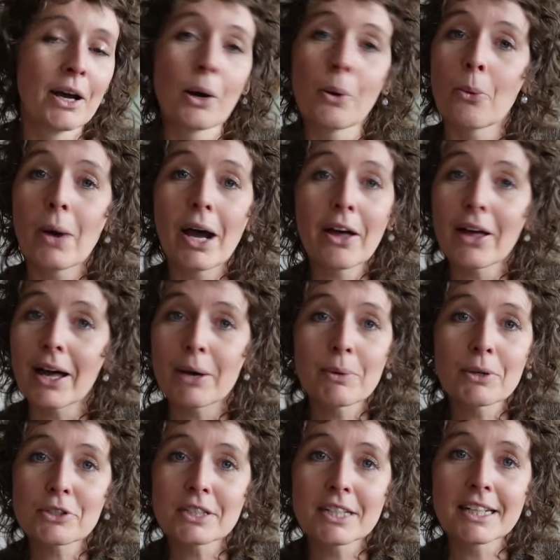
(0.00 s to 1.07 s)
while I
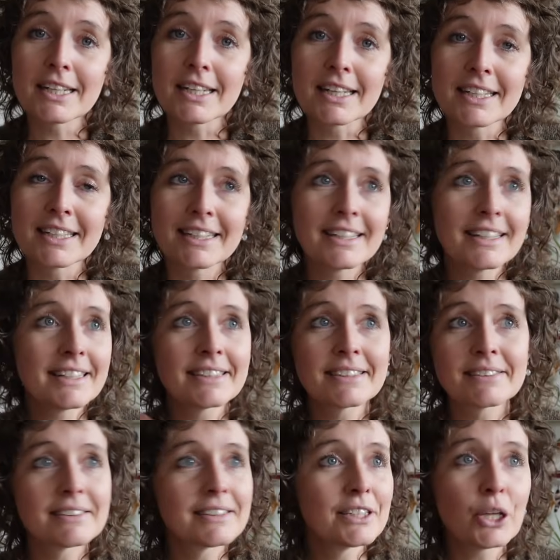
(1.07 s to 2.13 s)
was knitting,
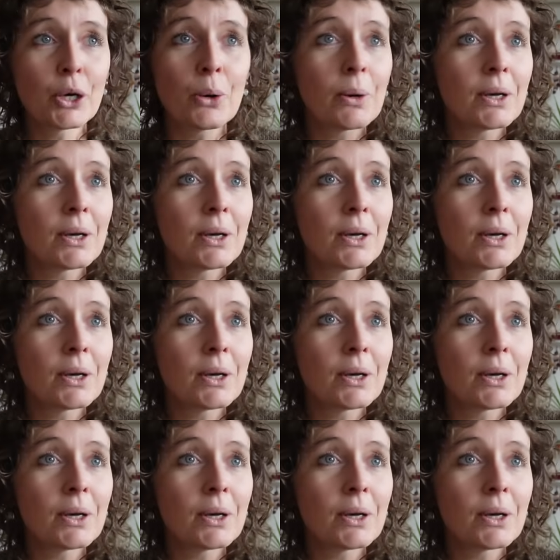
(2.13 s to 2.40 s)
no